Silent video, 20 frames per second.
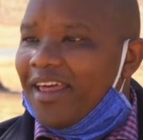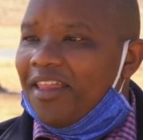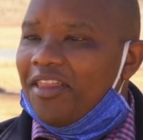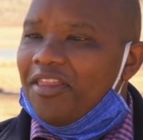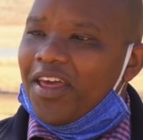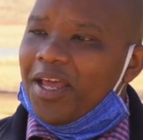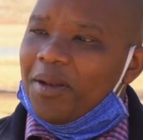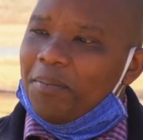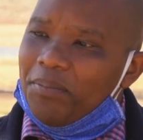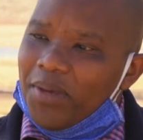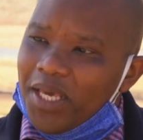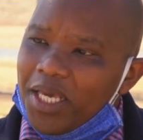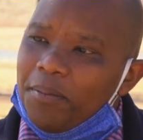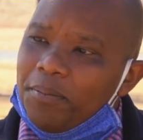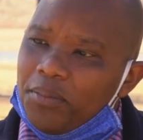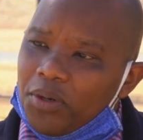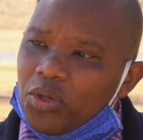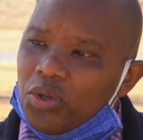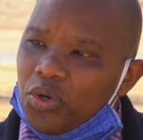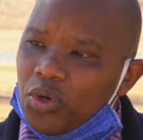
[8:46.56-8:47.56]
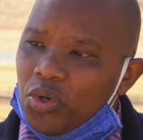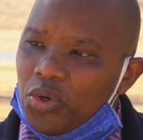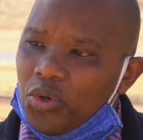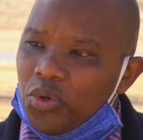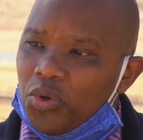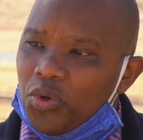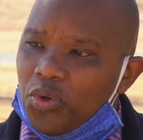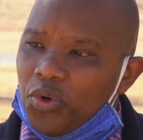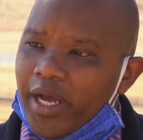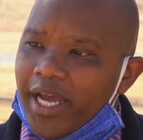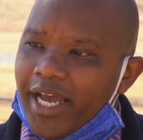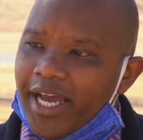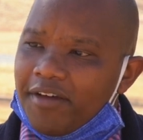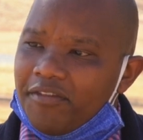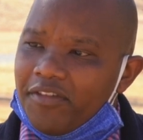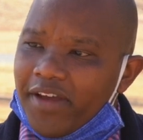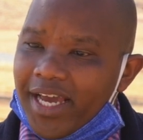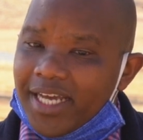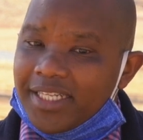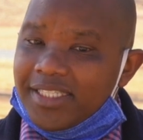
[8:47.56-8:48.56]
than people who have
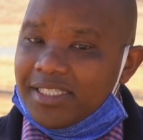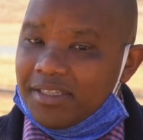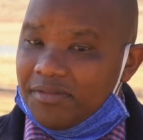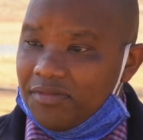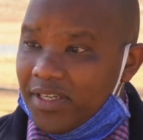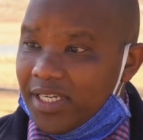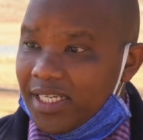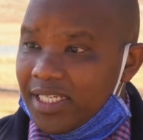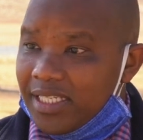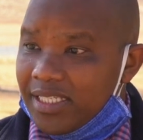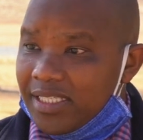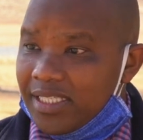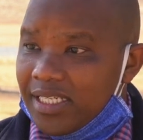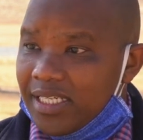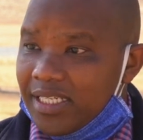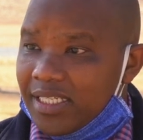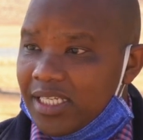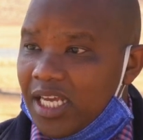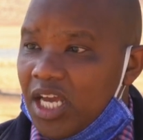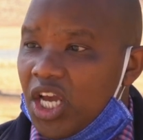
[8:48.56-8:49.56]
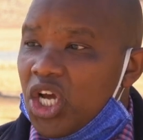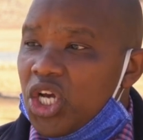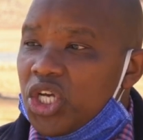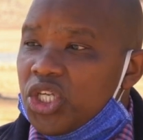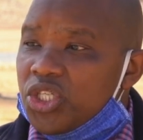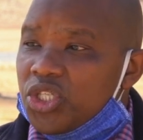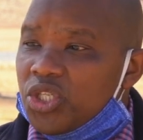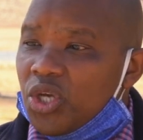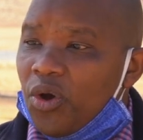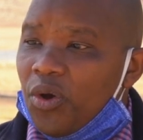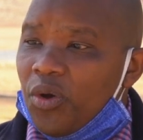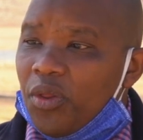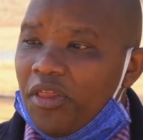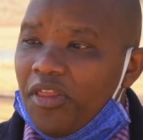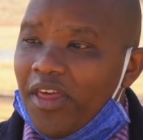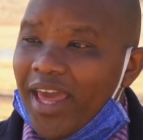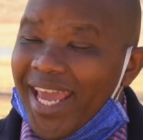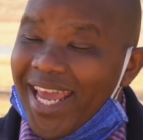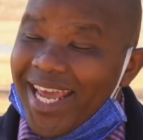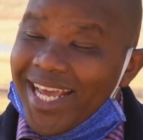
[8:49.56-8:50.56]
had severe disease. So
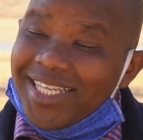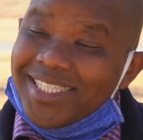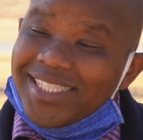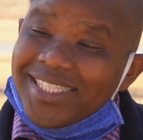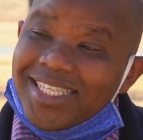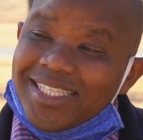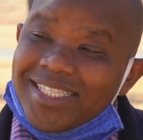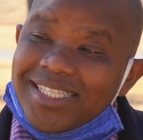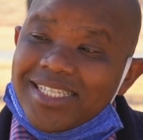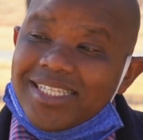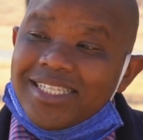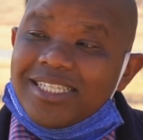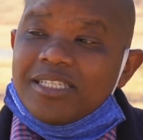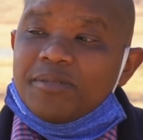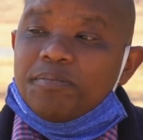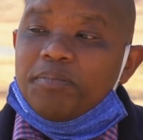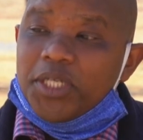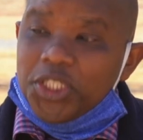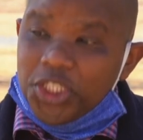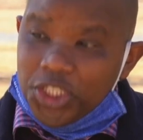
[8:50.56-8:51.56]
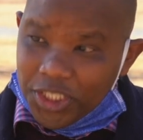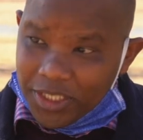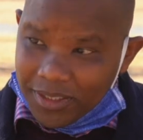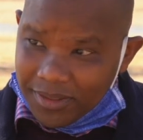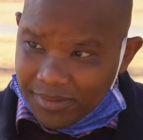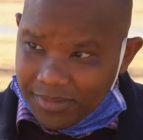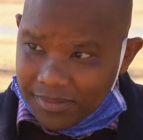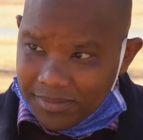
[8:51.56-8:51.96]
there is the suspicion